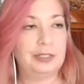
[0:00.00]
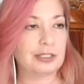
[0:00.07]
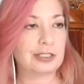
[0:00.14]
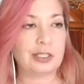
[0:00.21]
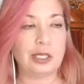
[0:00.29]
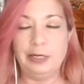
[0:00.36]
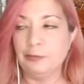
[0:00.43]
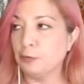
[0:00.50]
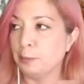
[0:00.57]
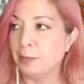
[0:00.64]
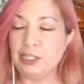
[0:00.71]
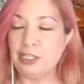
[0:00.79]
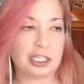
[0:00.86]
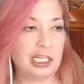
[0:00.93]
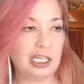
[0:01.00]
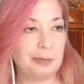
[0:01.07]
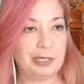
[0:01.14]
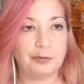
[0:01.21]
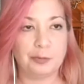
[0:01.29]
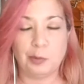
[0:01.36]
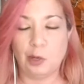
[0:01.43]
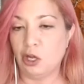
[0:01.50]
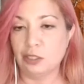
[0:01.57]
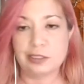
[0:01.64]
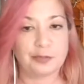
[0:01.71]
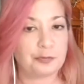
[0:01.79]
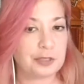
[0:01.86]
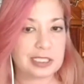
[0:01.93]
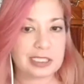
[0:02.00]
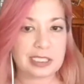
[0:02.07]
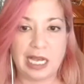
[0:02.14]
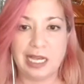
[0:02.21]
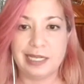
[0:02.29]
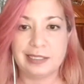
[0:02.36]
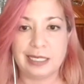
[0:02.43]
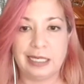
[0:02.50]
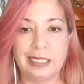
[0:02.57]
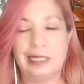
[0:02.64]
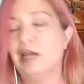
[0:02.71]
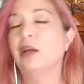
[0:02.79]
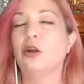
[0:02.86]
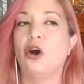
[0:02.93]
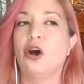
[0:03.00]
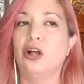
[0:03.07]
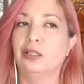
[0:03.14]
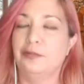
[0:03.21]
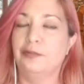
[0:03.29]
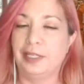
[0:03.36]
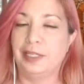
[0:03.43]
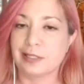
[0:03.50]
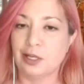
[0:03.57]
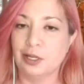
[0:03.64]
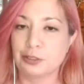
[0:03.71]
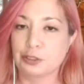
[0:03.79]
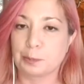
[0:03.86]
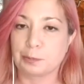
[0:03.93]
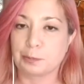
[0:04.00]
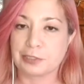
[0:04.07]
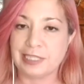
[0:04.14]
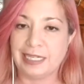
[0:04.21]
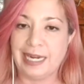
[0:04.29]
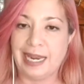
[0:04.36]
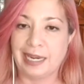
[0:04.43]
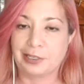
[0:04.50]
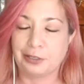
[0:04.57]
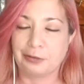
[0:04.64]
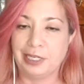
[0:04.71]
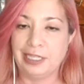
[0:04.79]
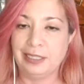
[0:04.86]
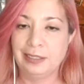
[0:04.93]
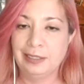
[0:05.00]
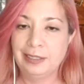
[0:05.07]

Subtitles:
there's information coming from all different sides, and not all of it is 100% accurate.